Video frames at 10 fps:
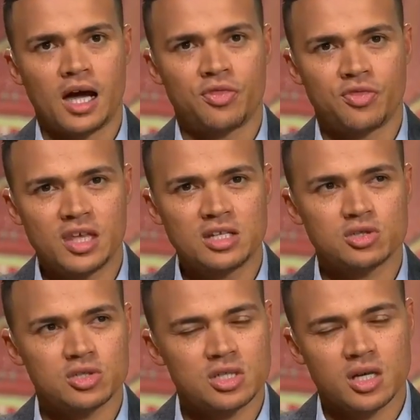I think
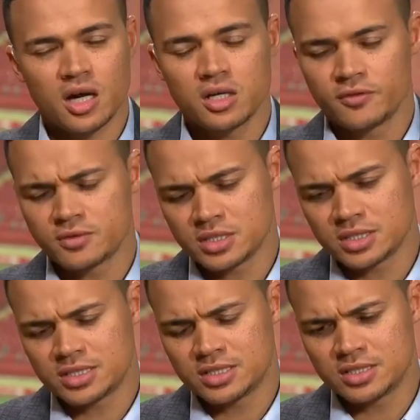just to kind of
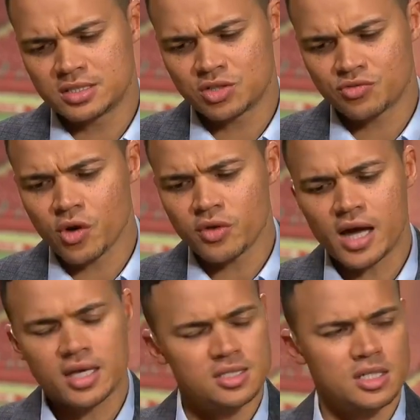to, to throw
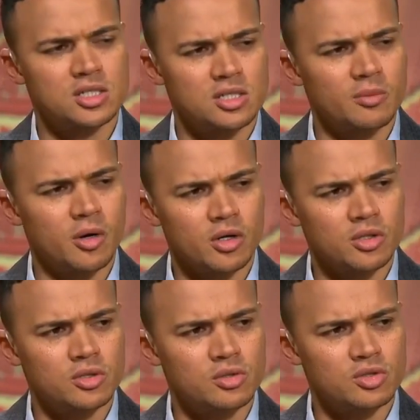that accusation at
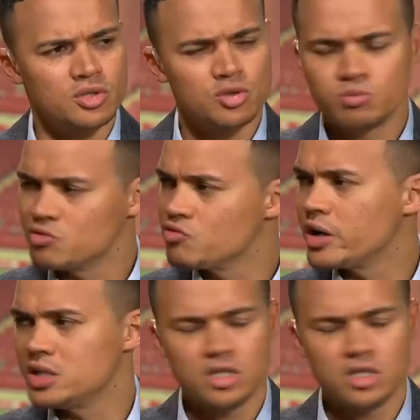Mark Hughes, you'd be ra-